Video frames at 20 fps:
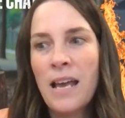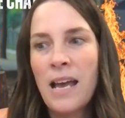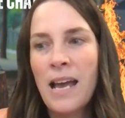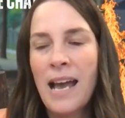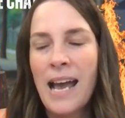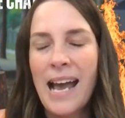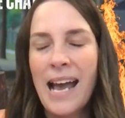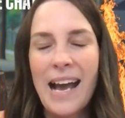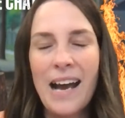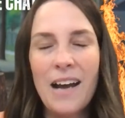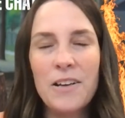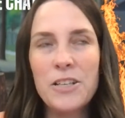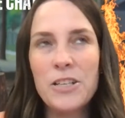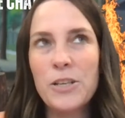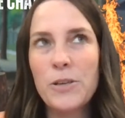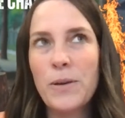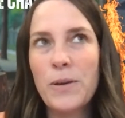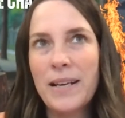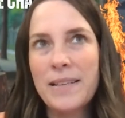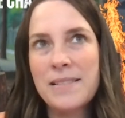How do
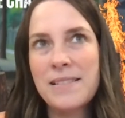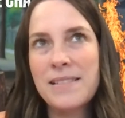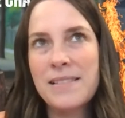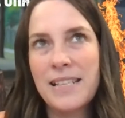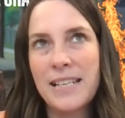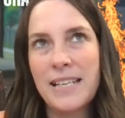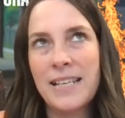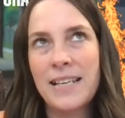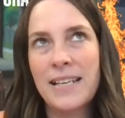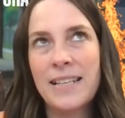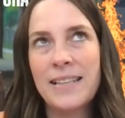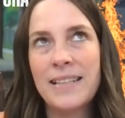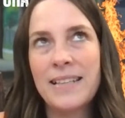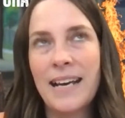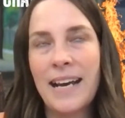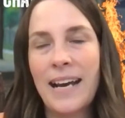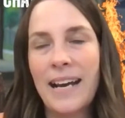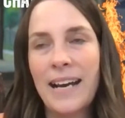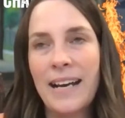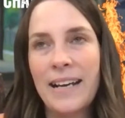you guys think
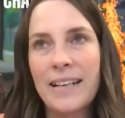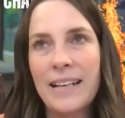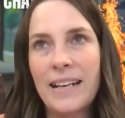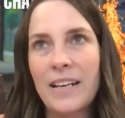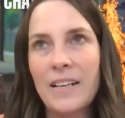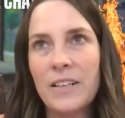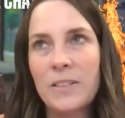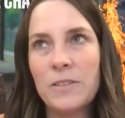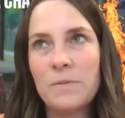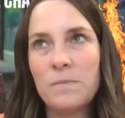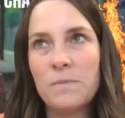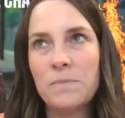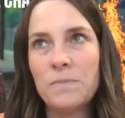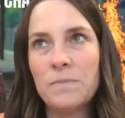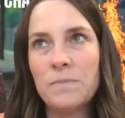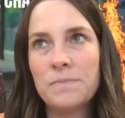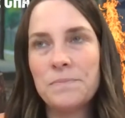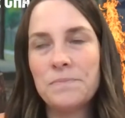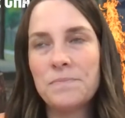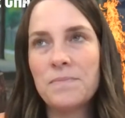that
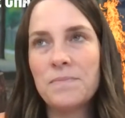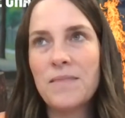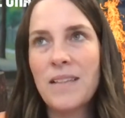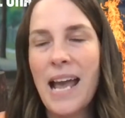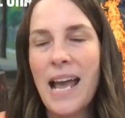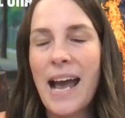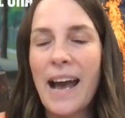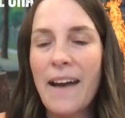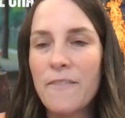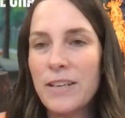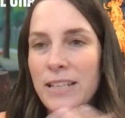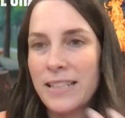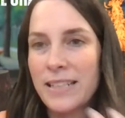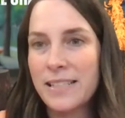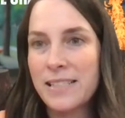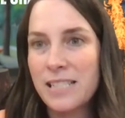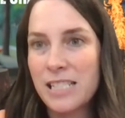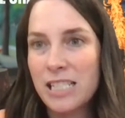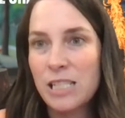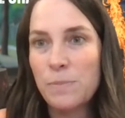having
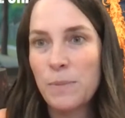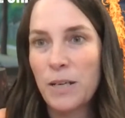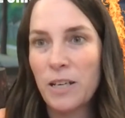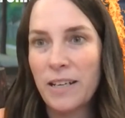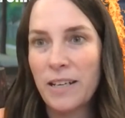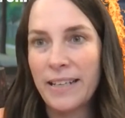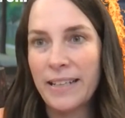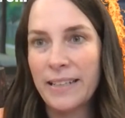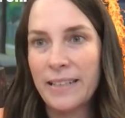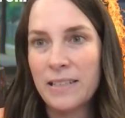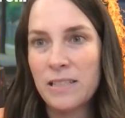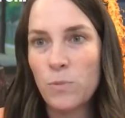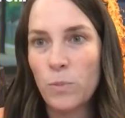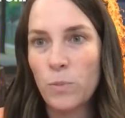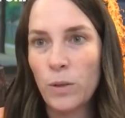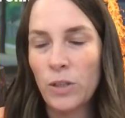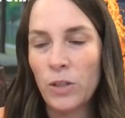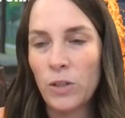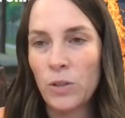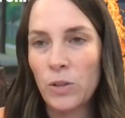this experience
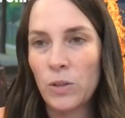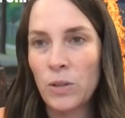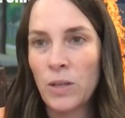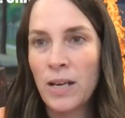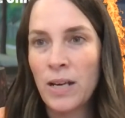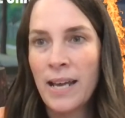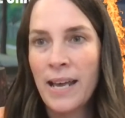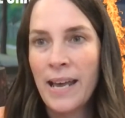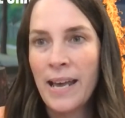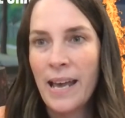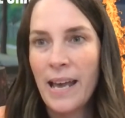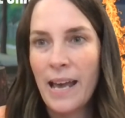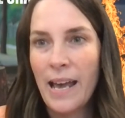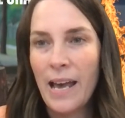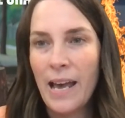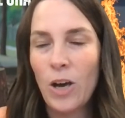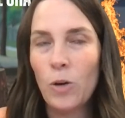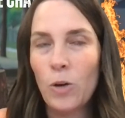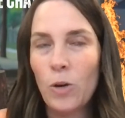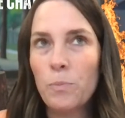will
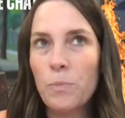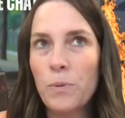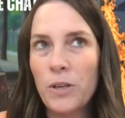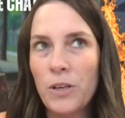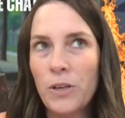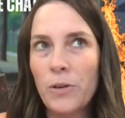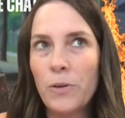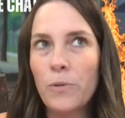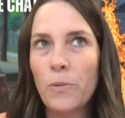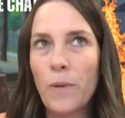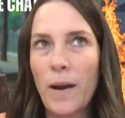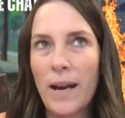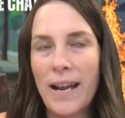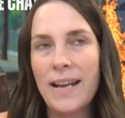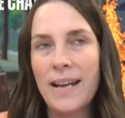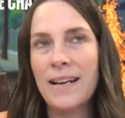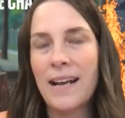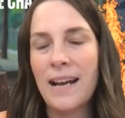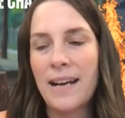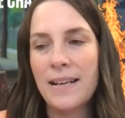help you
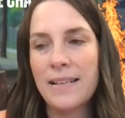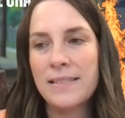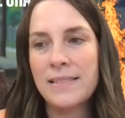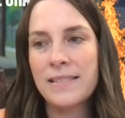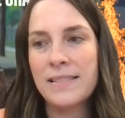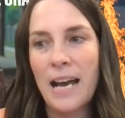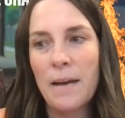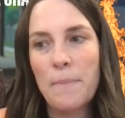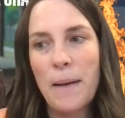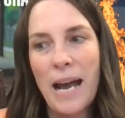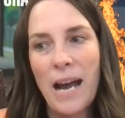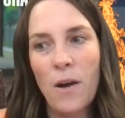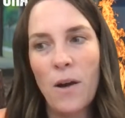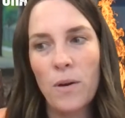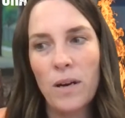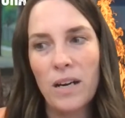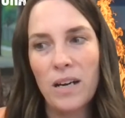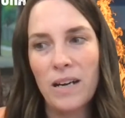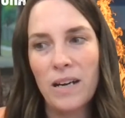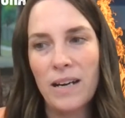recognize that
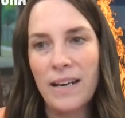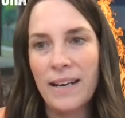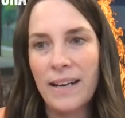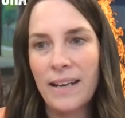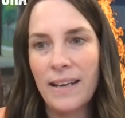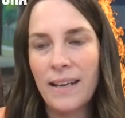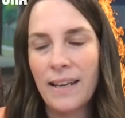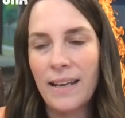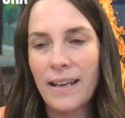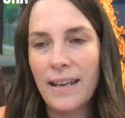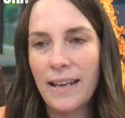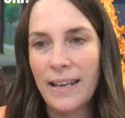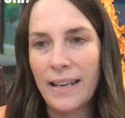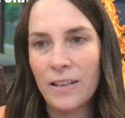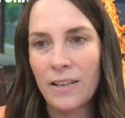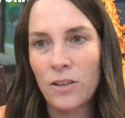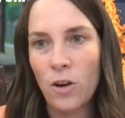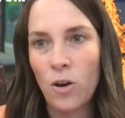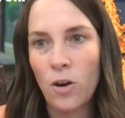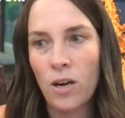power
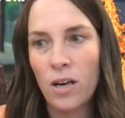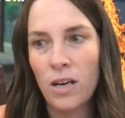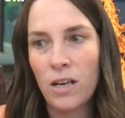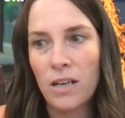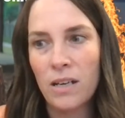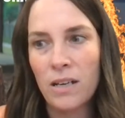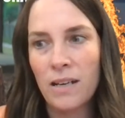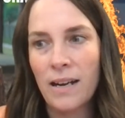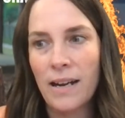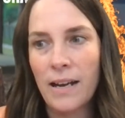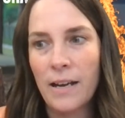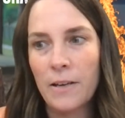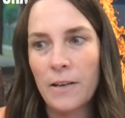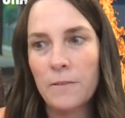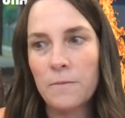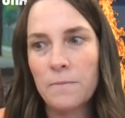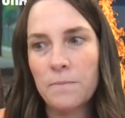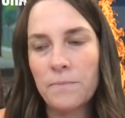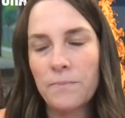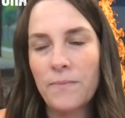in our
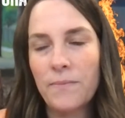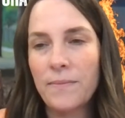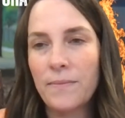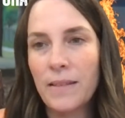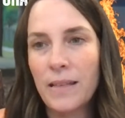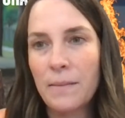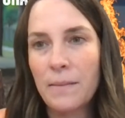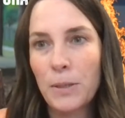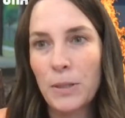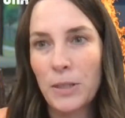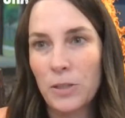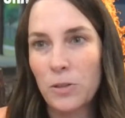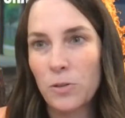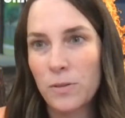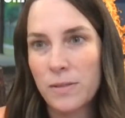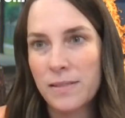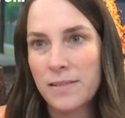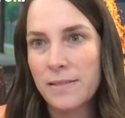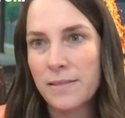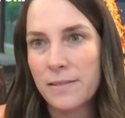political
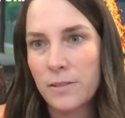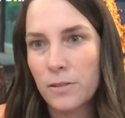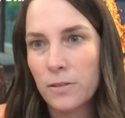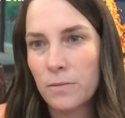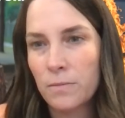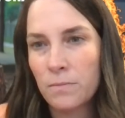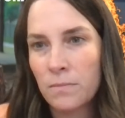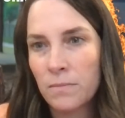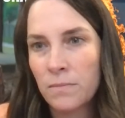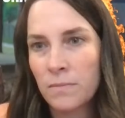system?